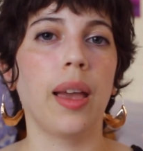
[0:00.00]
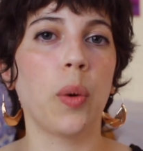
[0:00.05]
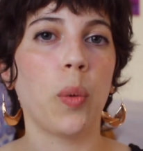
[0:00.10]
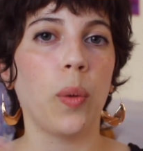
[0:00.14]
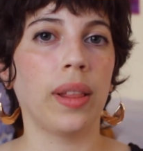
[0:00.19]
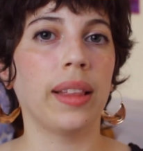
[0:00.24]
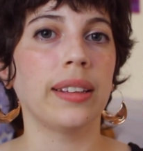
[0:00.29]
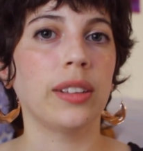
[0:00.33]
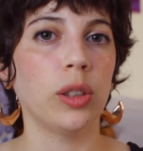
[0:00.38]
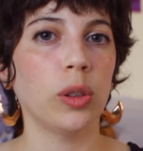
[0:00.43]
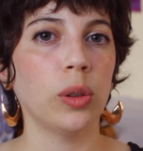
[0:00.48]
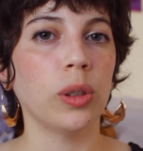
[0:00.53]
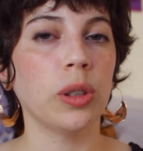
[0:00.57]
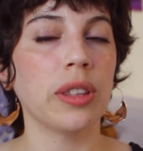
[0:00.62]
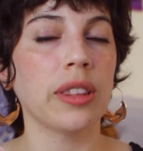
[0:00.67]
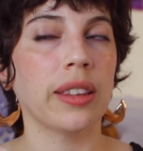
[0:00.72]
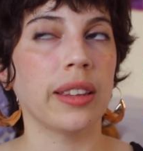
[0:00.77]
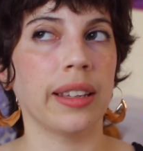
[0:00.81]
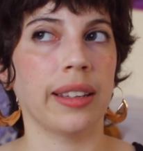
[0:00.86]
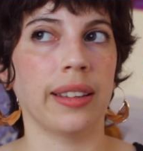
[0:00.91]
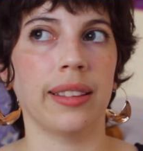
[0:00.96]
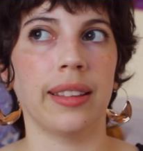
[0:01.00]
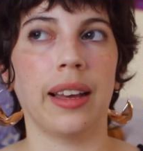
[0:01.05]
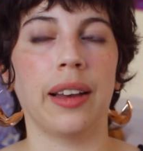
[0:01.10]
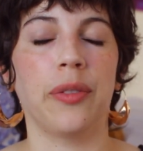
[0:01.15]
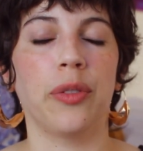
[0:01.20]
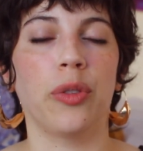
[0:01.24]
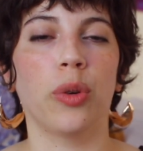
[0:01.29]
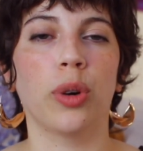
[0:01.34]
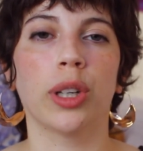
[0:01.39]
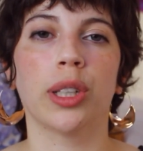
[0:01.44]
And while I do think
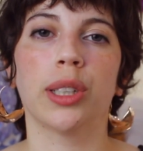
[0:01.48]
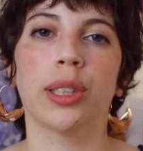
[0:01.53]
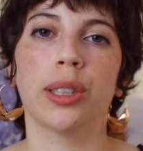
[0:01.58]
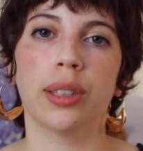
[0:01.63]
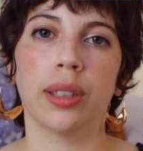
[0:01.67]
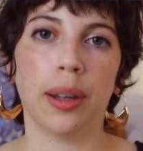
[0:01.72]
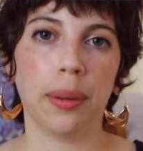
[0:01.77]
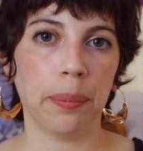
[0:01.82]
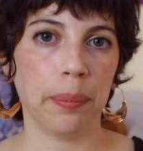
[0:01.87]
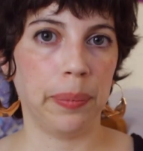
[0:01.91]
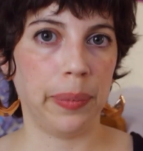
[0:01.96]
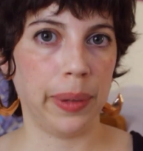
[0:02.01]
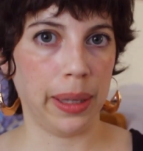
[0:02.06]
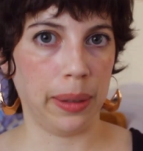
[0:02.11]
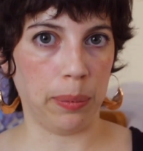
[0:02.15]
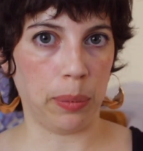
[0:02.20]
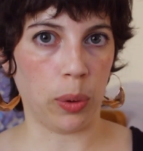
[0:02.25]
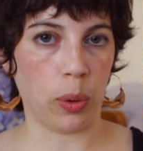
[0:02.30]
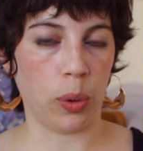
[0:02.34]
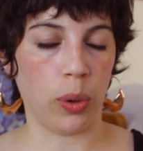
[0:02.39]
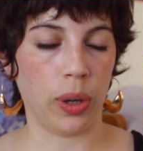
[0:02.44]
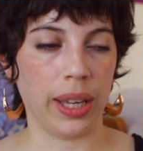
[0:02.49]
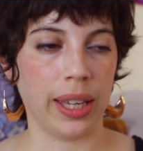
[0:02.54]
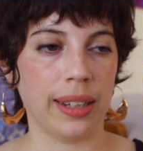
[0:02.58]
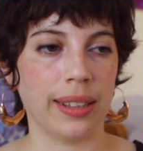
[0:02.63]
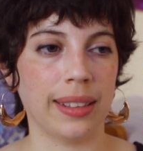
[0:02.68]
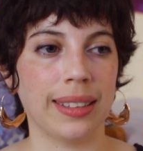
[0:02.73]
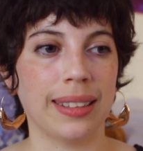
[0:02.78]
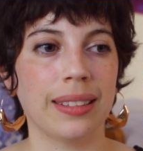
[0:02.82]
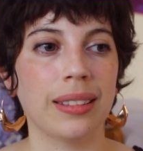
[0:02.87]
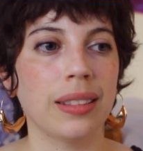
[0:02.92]
that for some people it
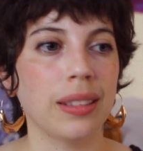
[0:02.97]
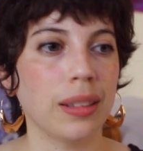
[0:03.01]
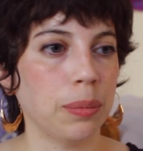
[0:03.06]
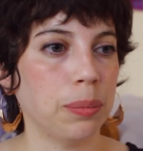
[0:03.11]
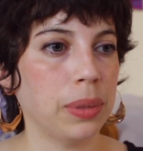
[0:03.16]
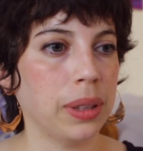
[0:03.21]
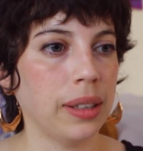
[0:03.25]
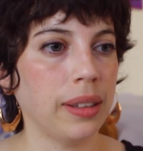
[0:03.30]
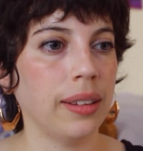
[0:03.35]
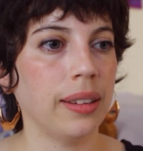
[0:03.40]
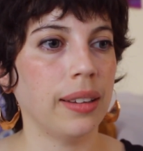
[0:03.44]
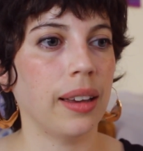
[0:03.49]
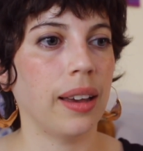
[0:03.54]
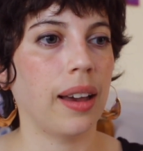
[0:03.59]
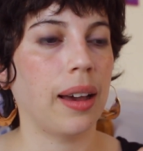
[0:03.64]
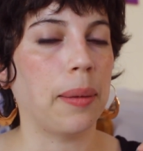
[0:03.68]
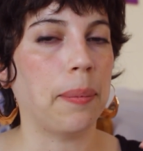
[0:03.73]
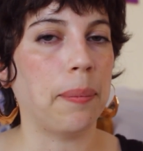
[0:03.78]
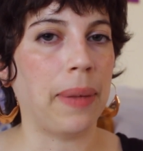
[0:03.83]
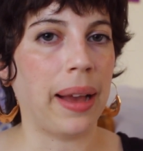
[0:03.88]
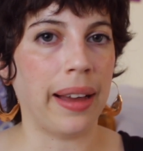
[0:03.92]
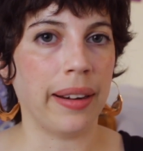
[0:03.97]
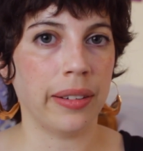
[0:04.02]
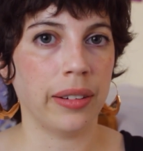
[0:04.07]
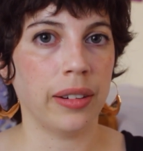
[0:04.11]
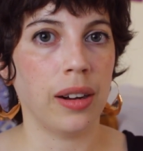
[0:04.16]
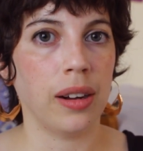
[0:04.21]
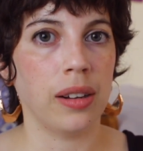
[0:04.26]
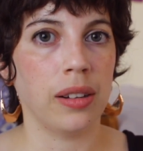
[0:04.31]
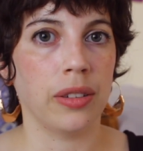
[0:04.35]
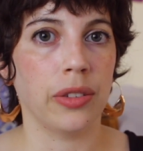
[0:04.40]
is simply a matter
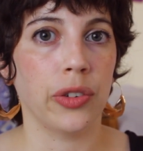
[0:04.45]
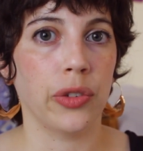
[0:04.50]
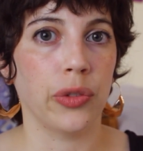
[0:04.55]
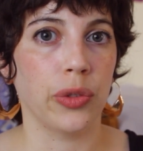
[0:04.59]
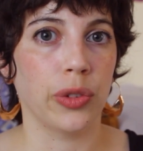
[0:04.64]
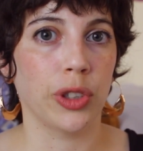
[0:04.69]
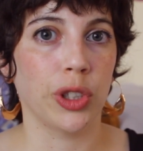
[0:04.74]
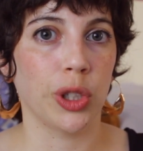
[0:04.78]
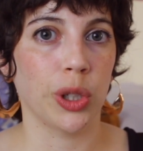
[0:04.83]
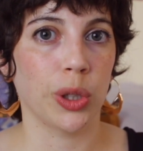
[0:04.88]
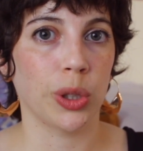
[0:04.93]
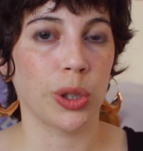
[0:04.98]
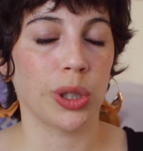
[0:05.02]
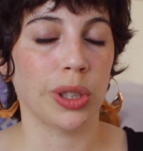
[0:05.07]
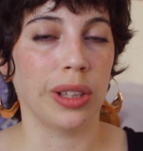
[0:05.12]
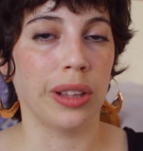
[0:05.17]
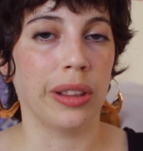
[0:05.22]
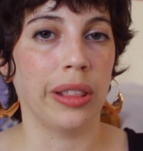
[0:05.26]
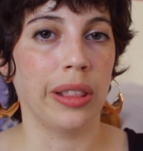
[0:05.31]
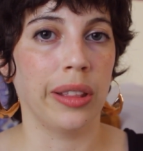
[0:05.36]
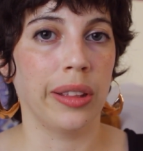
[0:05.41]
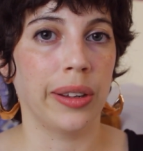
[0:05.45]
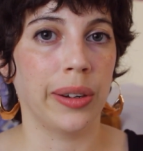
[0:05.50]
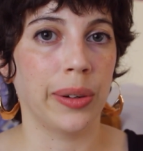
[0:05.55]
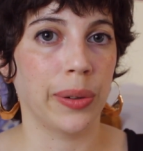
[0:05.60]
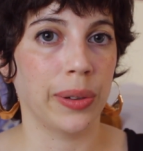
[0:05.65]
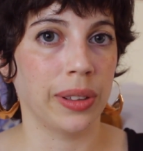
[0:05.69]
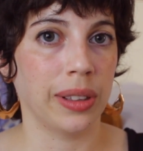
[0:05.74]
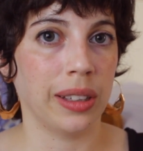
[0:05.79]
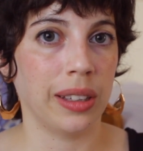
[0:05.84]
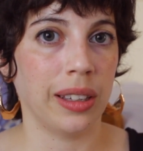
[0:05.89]
of just
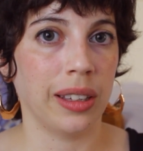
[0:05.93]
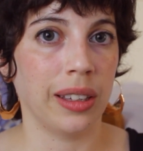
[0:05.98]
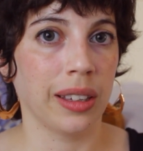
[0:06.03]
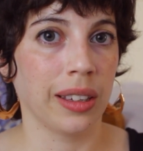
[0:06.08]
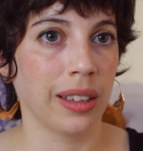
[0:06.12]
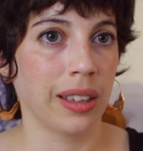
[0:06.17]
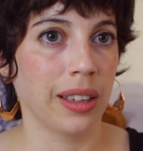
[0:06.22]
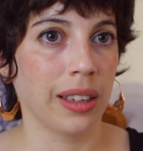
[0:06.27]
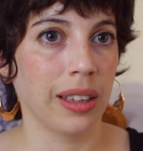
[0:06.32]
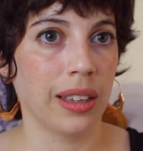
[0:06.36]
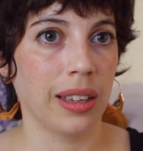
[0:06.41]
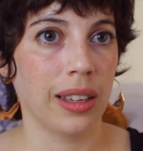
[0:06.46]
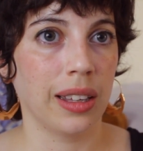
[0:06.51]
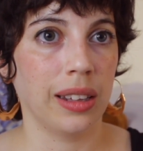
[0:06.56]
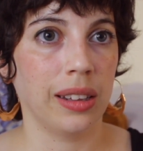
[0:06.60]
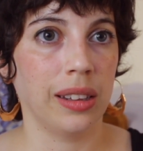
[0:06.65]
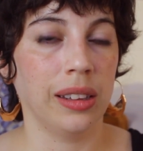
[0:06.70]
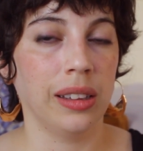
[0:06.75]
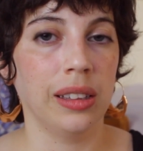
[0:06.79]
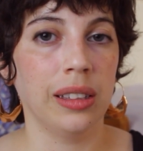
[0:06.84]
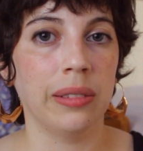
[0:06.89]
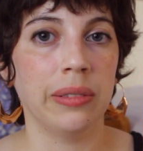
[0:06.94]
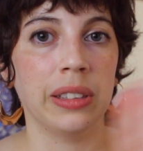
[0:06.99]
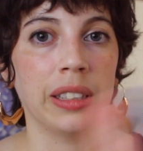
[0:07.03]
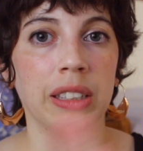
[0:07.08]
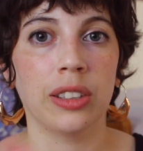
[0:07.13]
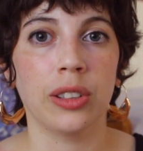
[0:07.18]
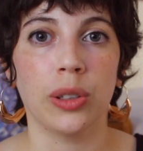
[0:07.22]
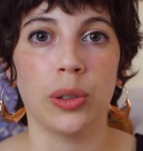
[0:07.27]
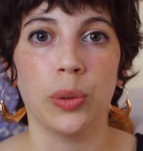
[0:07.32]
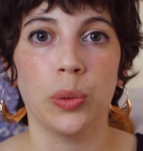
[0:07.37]
literally
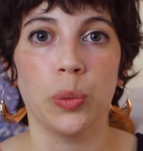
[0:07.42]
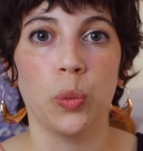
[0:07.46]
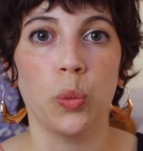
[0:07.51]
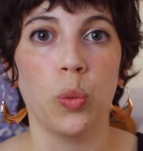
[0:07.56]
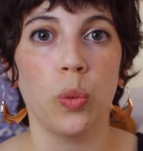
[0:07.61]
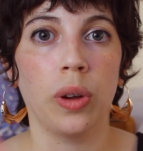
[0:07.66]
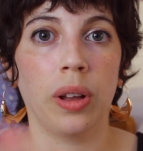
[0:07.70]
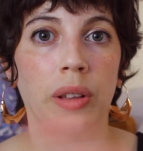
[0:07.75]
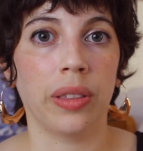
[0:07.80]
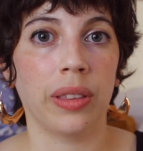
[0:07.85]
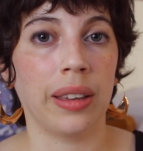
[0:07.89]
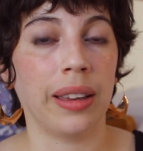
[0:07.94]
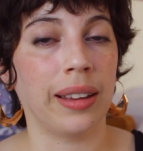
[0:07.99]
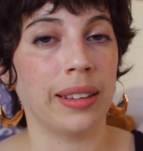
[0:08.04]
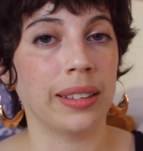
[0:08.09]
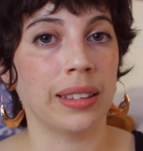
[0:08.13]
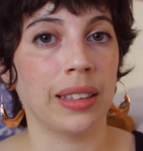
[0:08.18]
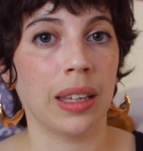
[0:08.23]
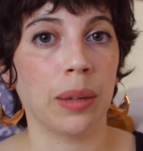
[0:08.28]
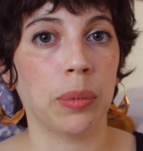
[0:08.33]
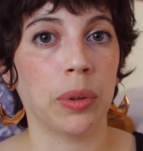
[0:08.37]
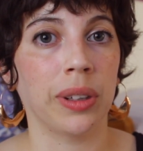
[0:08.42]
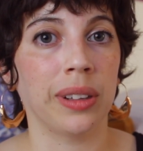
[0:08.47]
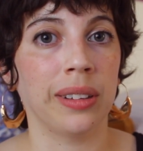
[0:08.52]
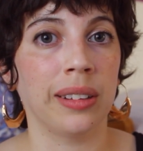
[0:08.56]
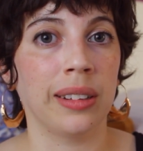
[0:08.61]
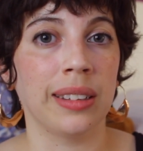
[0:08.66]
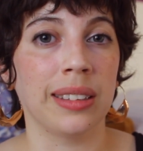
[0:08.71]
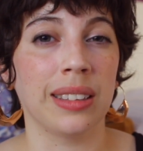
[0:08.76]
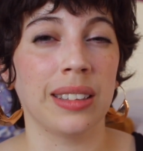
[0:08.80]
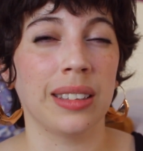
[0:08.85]
living your wealthy ass
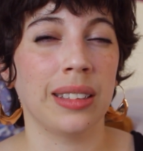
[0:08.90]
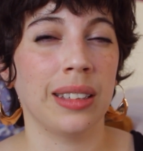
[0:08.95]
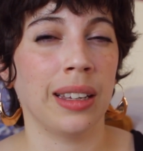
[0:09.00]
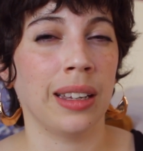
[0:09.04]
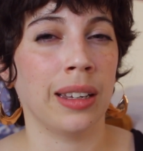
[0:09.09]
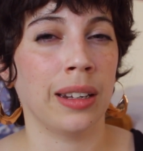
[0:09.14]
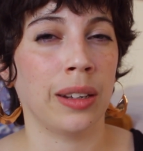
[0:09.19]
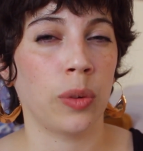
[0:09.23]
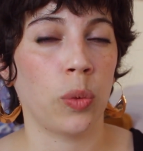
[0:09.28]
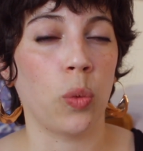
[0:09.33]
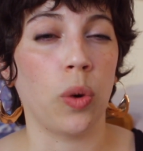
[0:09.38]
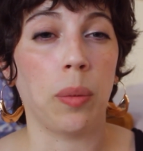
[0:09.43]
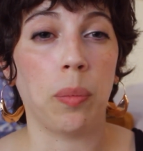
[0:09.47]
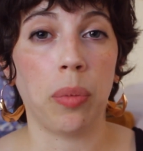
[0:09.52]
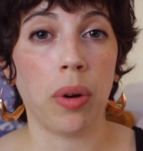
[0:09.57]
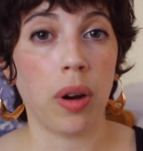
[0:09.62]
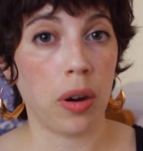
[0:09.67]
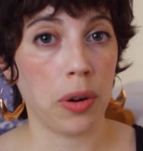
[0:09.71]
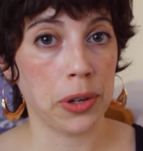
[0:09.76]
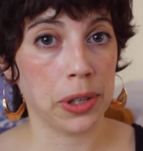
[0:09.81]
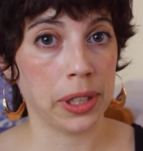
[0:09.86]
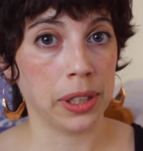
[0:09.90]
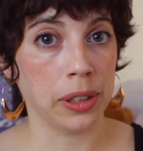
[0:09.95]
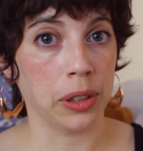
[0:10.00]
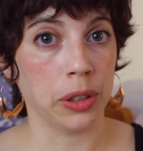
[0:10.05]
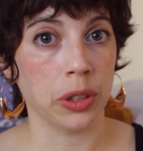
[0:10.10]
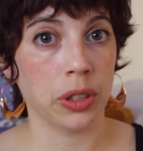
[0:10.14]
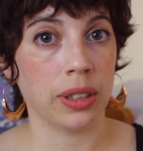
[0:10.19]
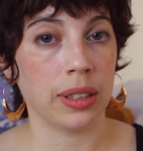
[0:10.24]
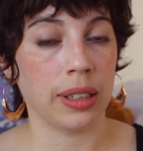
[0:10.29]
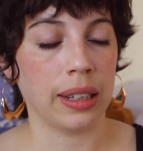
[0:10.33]
neighborhood and seeing what poverty
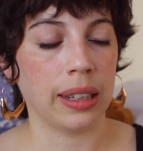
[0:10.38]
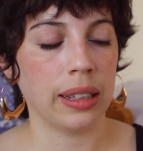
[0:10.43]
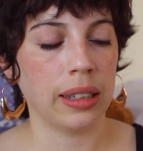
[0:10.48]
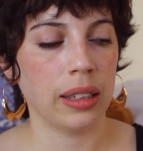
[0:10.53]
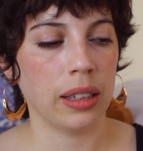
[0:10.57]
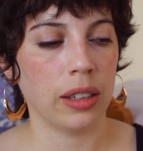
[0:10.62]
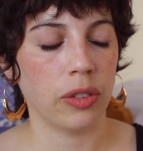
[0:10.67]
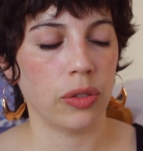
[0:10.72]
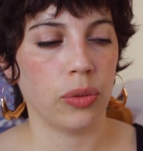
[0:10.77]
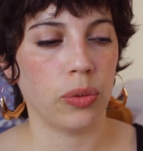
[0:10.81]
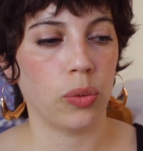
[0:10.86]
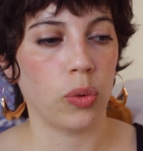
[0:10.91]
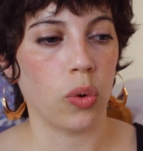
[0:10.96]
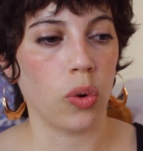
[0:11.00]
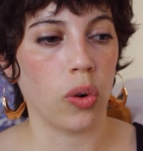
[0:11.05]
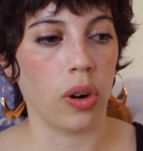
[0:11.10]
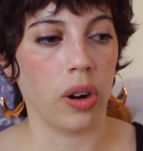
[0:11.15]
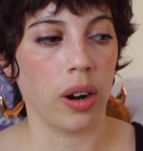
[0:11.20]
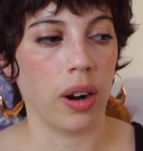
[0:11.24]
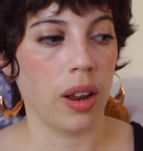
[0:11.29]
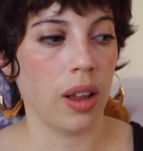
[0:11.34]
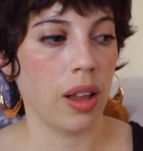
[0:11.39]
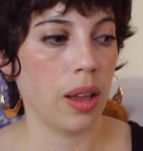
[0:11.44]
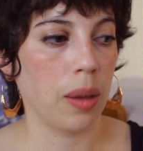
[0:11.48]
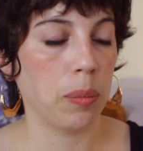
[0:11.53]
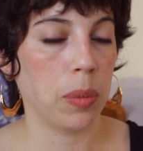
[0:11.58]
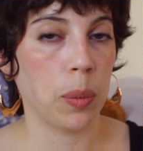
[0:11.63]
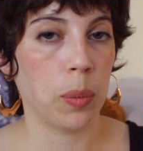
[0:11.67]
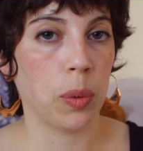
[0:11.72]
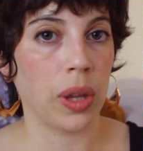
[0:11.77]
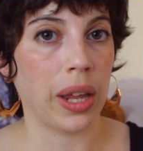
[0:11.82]
looks like for
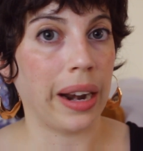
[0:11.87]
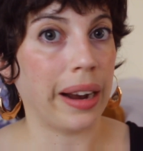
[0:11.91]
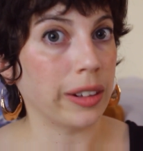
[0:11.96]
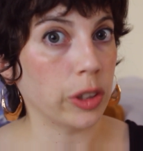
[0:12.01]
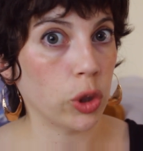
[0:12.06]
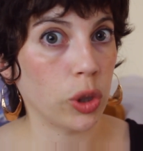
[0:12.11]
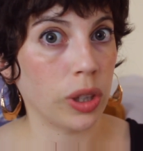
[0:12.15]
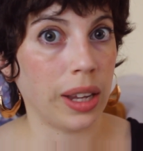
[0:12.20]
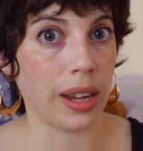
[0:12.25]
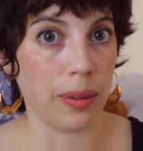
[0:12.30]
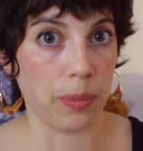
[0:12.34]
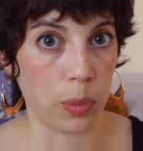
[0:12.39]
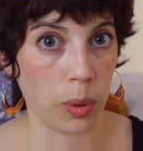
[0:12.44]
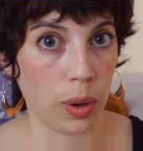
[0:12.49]
people that actually have